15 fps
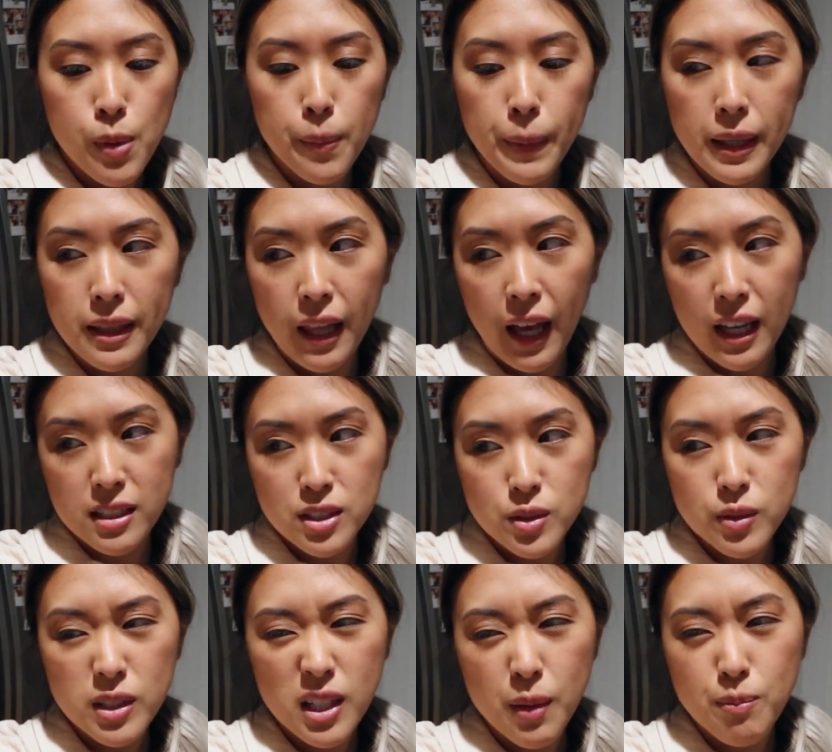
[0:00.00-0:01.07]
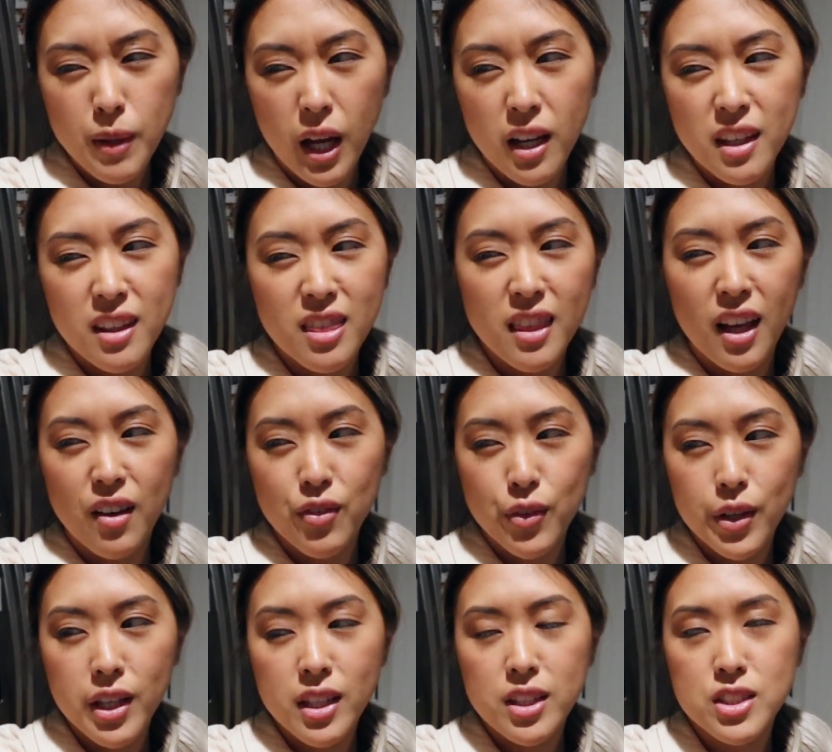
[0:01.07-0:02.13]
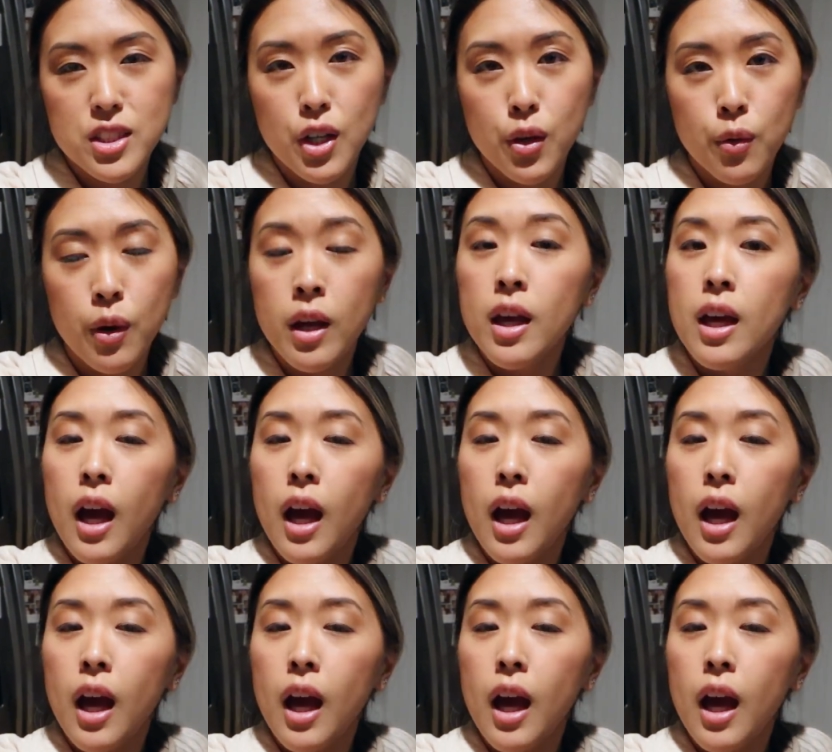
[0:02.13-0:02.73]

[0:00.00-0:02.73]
but my last one I'm not in love with, so